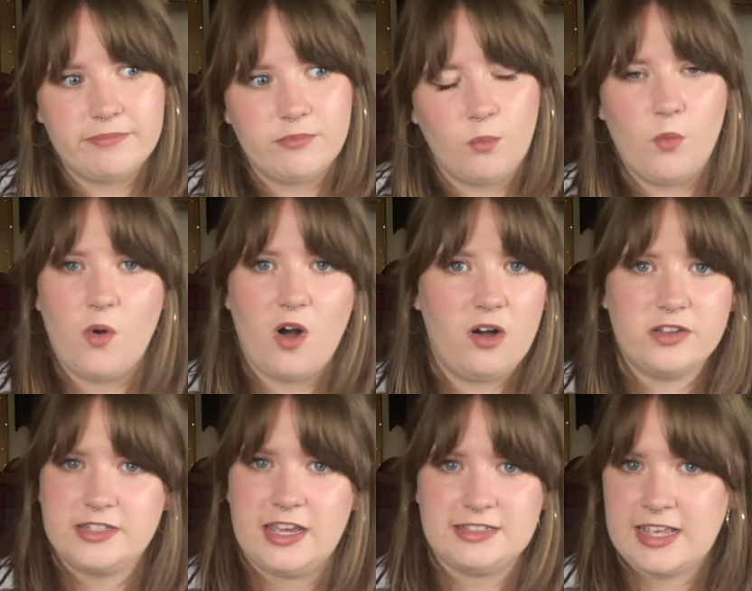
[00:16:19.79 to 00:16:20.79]

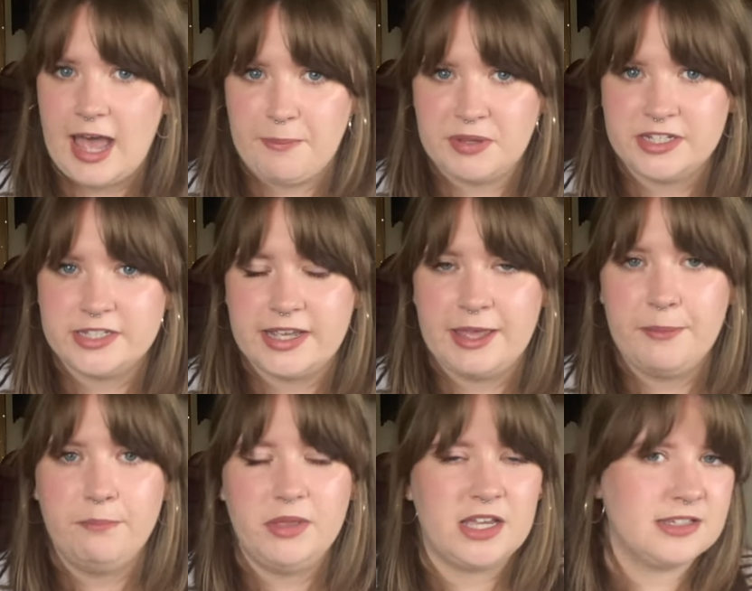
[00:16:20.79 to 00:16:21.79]
what has happened to
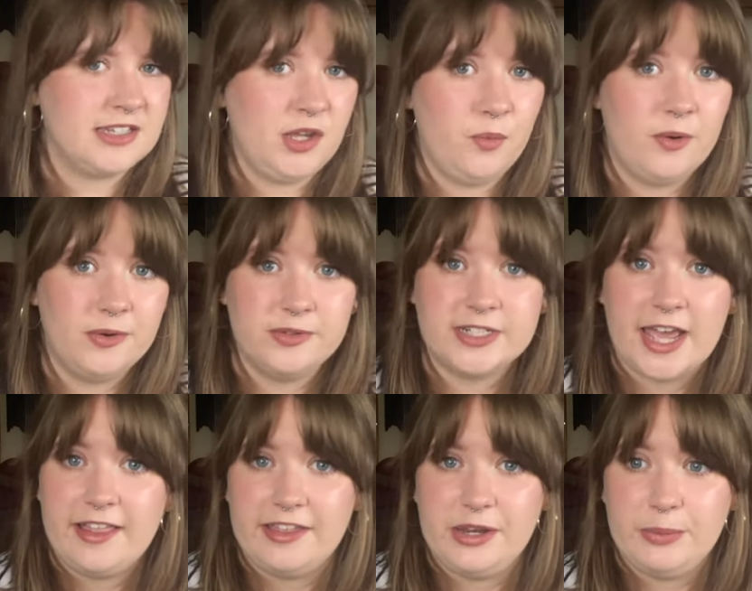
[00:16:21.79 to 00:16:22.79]
him because he won't
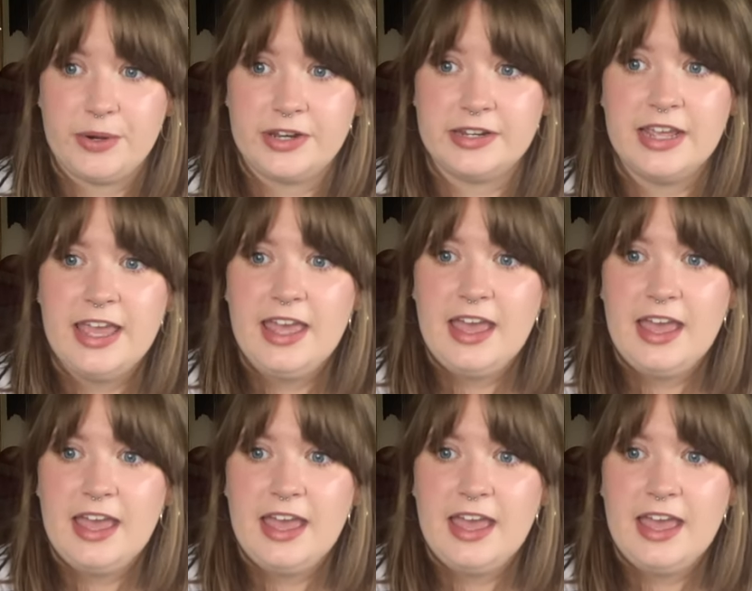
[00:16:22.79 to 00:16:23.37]
tell anyone.